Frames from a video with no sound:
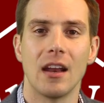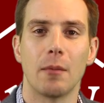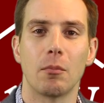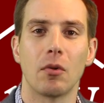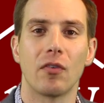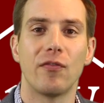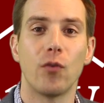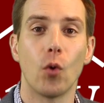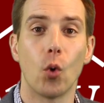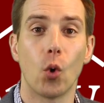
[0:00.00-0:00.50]

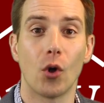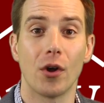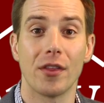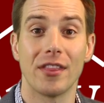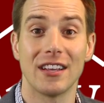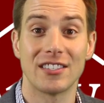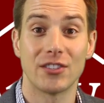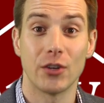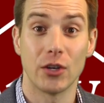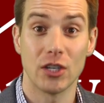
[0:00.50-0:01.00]
Number 4,
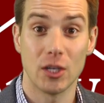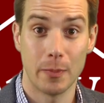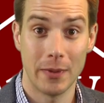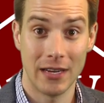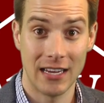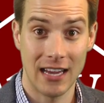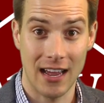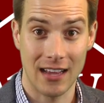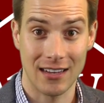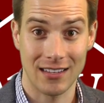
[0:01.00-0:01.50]
the search
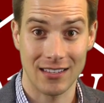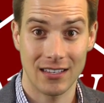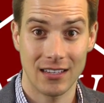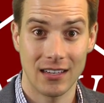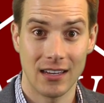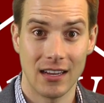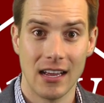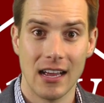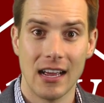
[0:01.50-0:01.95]
begins.